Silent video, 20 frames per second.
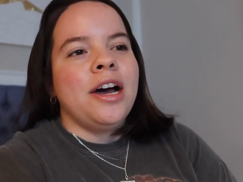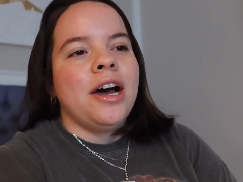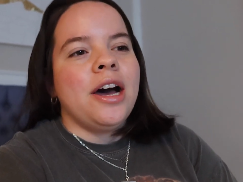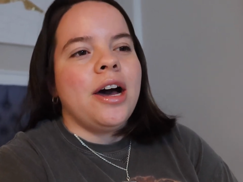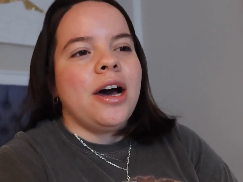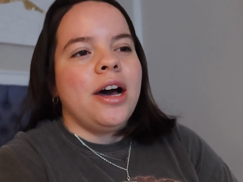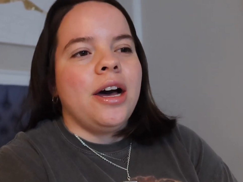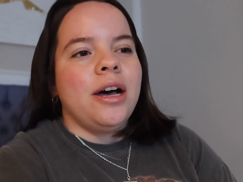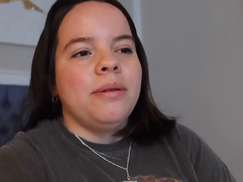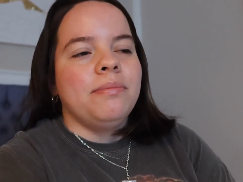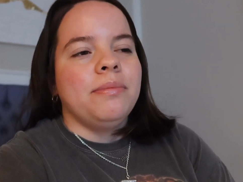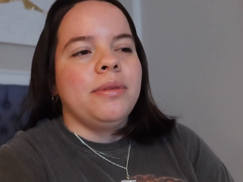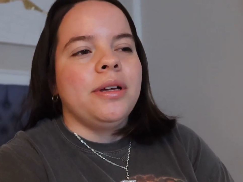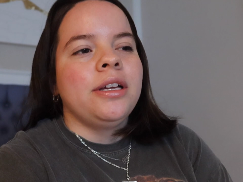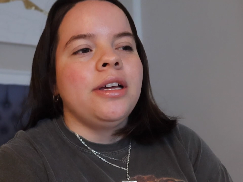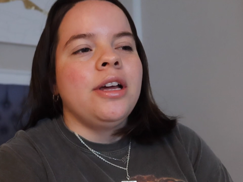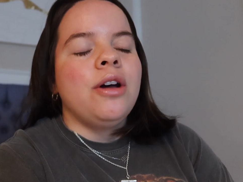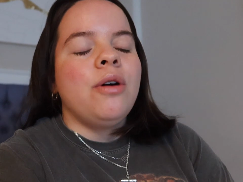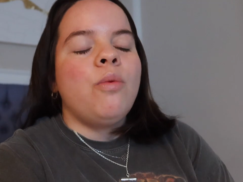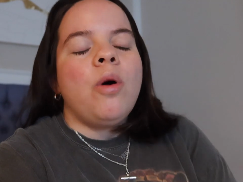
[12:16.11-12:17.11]

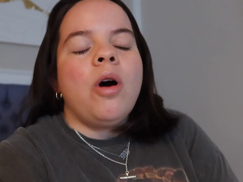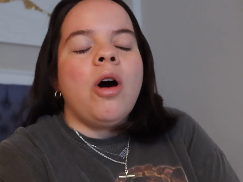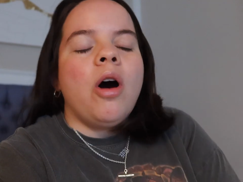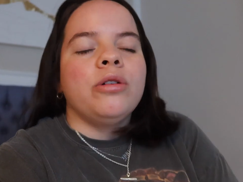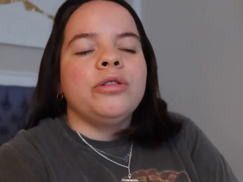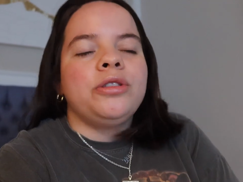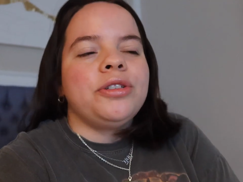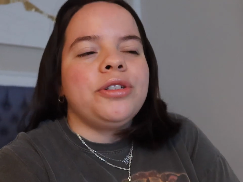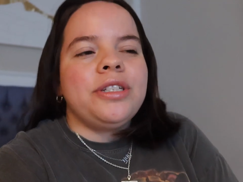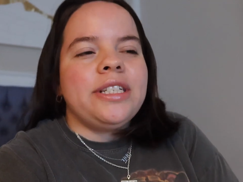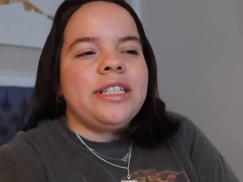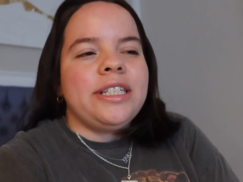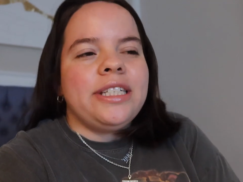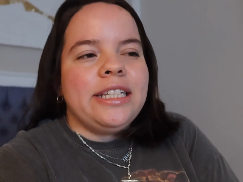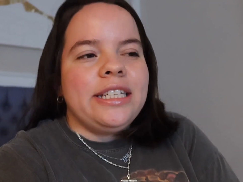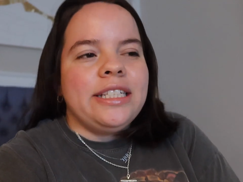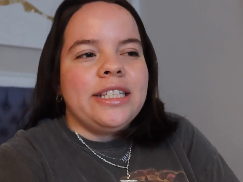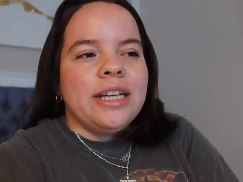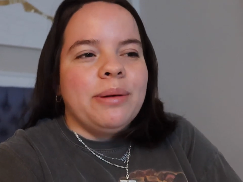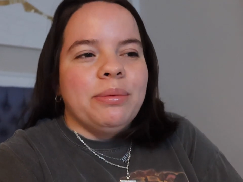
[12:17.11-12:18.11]
Well, also to
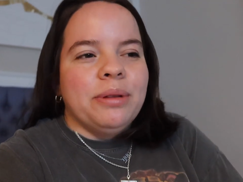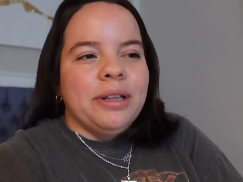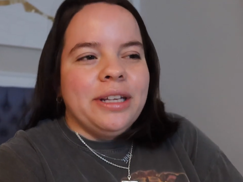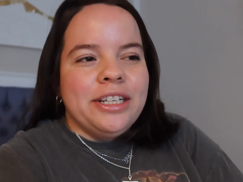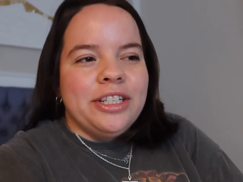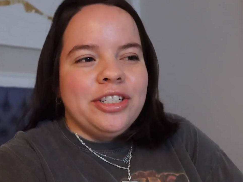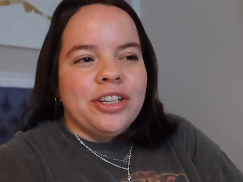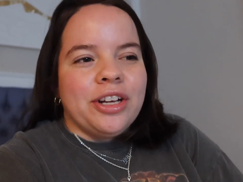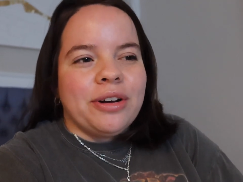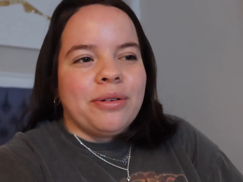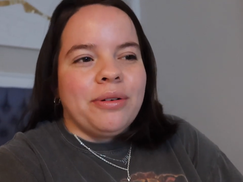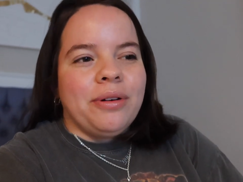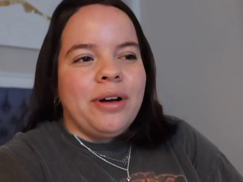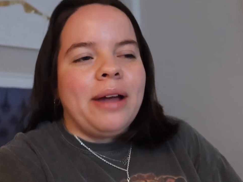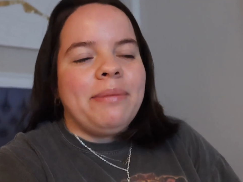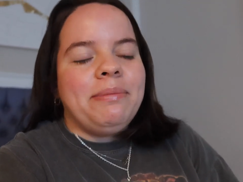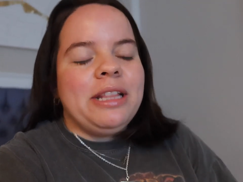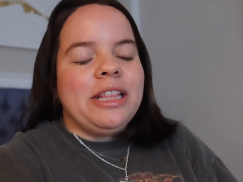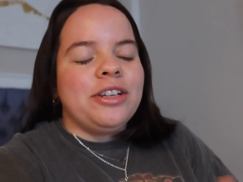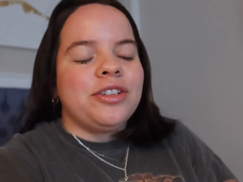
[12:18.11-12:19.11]
see Dublin in general.
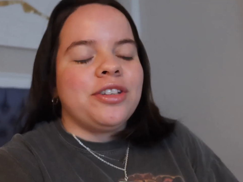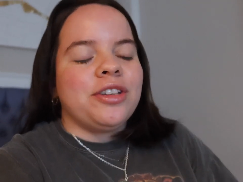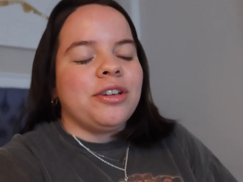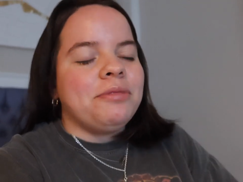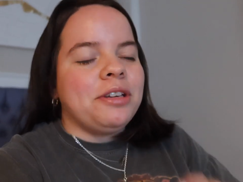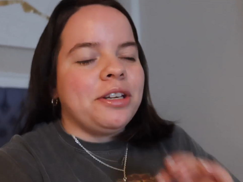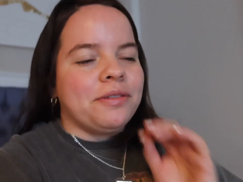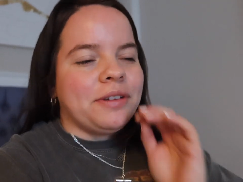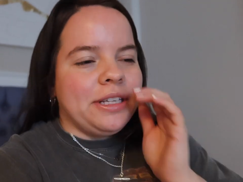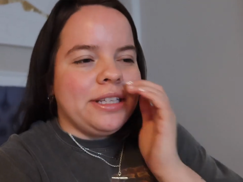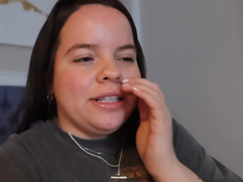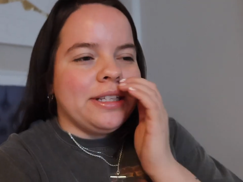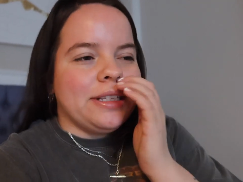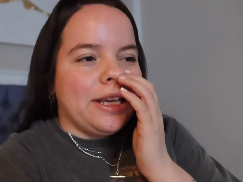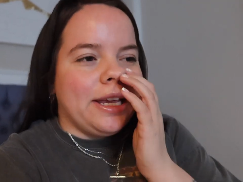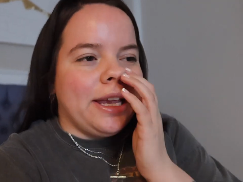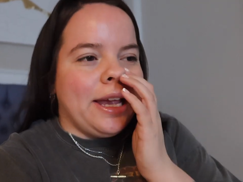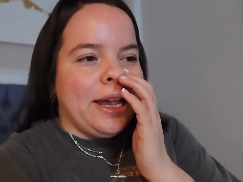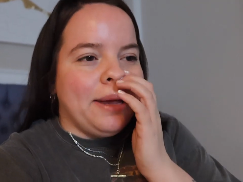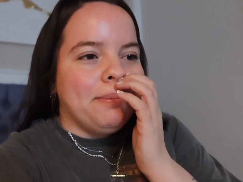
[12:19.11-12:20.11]
I mean, there's so many reasons
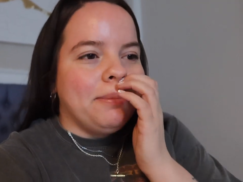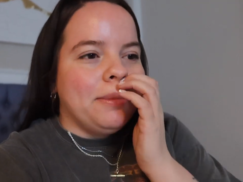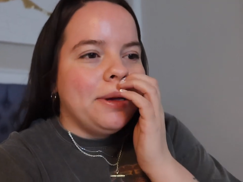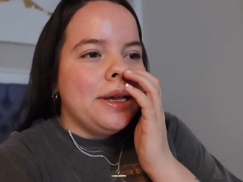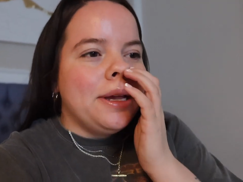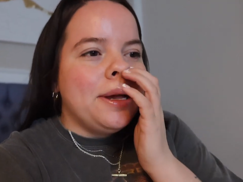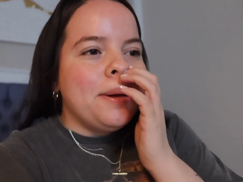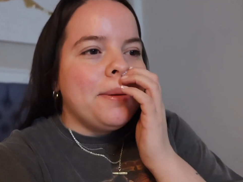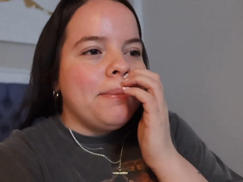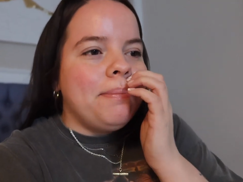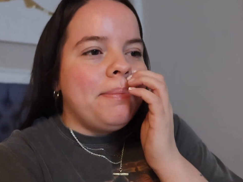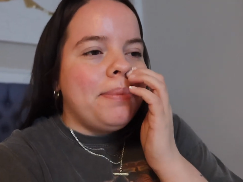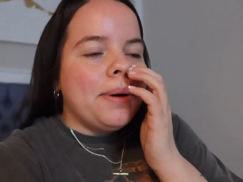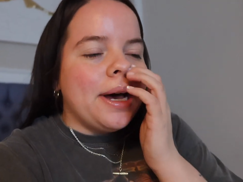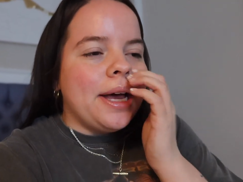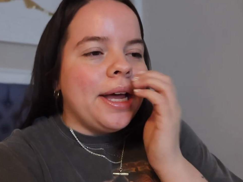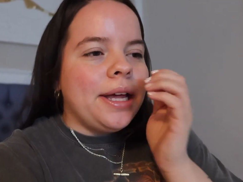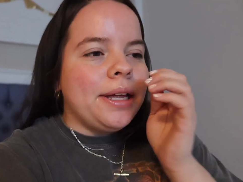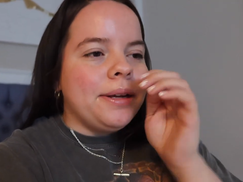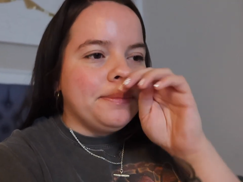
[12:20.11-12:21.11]
I came,
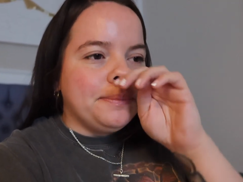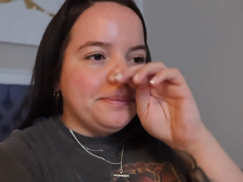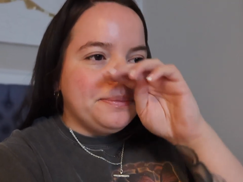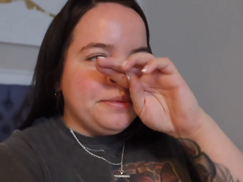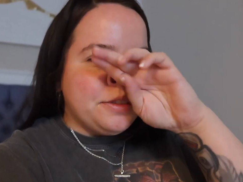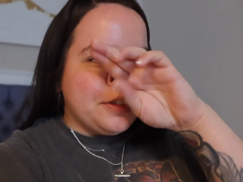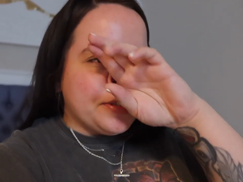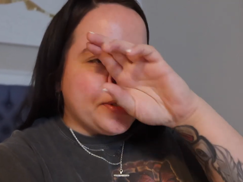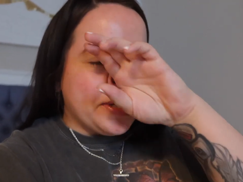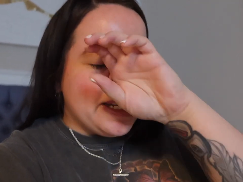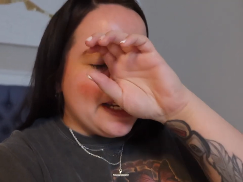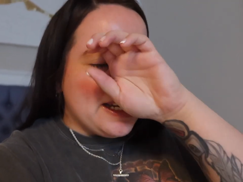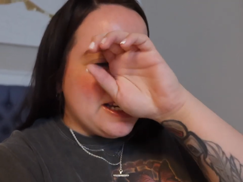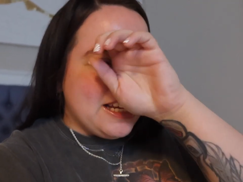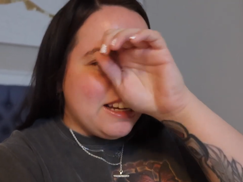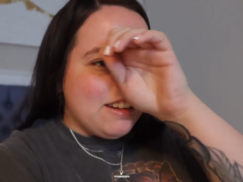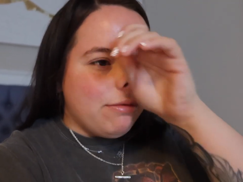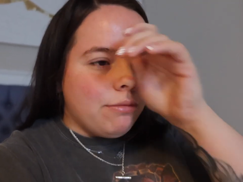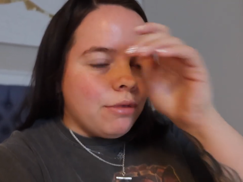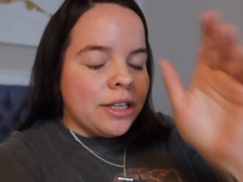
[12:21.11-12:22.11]
but
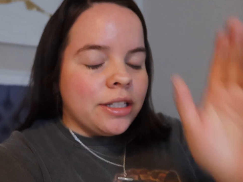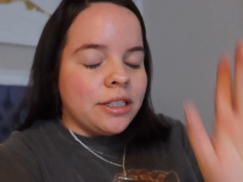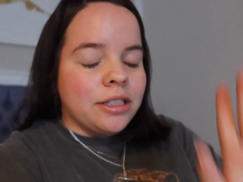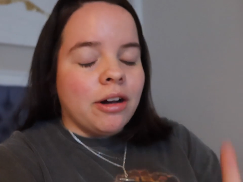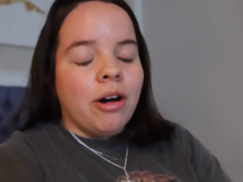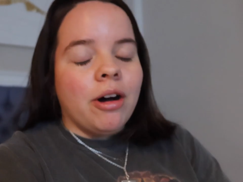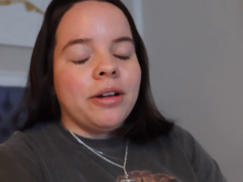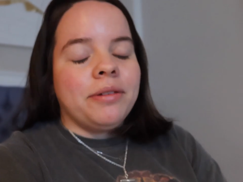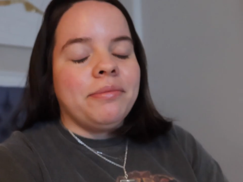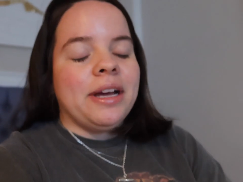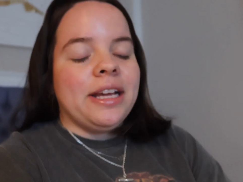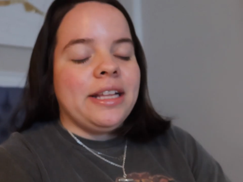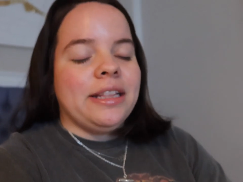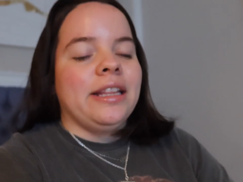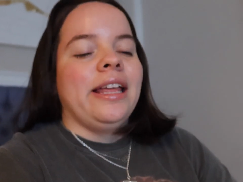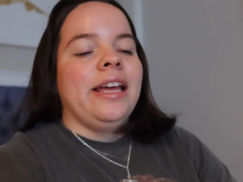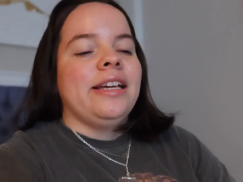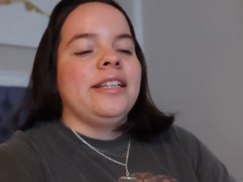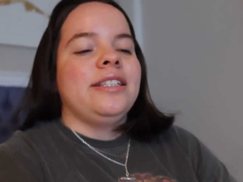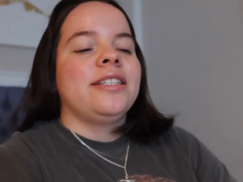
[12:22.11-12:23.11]
Trinity was on my
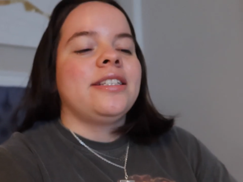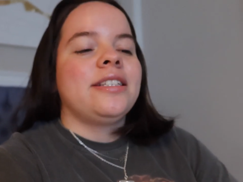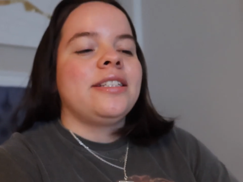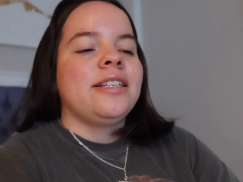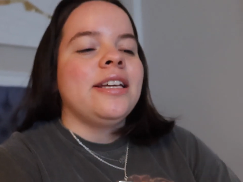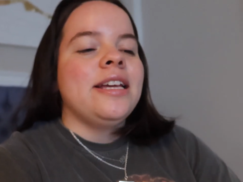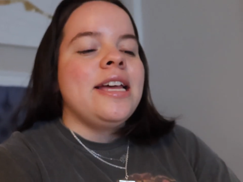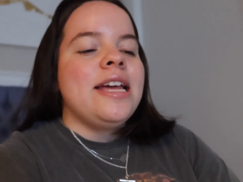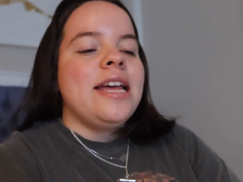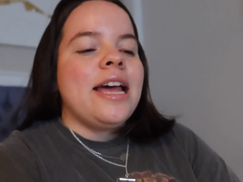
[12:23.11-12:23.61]
list.